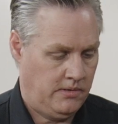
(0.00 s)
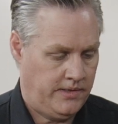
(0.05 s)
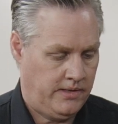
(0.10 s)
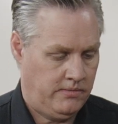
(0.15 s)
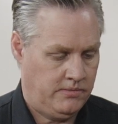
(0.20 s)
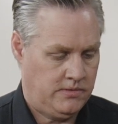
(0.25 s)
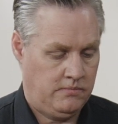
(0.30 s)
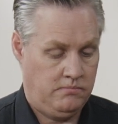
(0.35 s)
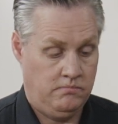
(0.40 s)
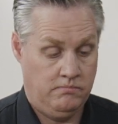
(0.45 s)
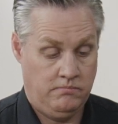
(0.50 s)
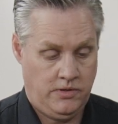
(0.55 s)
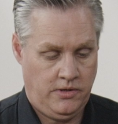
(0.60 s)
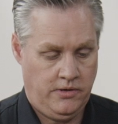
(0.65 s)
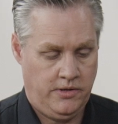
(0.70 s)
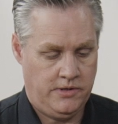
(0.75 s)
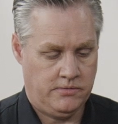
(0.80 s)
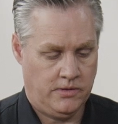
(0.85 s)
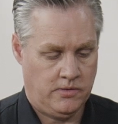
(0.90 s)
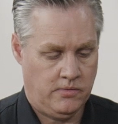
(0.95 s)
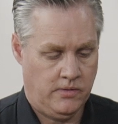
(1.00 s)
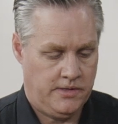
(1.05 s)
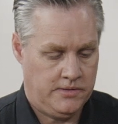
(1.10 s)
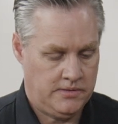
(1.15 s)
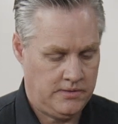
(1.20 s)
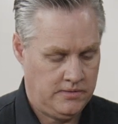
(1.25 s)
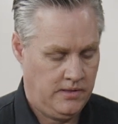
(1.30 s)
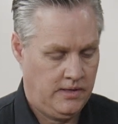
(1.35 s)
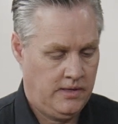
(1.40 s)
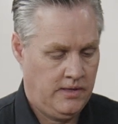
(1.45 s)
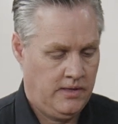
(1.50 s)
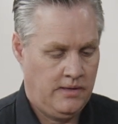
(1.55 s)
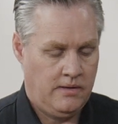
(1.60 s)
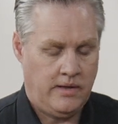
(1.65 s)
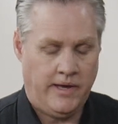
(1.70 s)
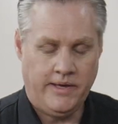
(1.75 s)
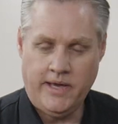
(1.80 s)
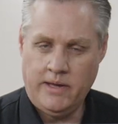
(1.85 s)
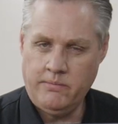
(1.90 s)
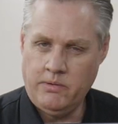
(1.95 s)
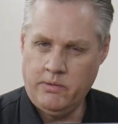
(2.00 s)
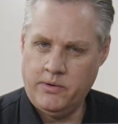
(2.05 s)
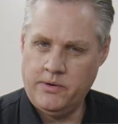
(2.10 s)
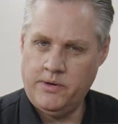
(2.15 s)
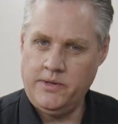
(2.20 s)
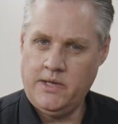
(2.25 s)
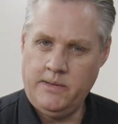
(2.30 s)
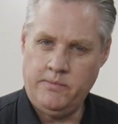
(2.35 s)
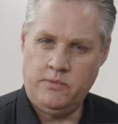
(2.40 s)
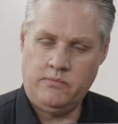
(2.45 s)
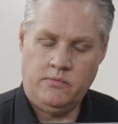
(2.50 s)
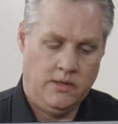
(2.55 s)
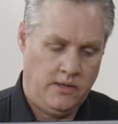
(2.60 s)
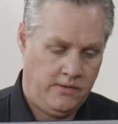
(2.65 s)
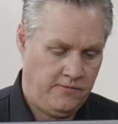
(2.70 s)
That was a huge request. Again, we wanted to keep it really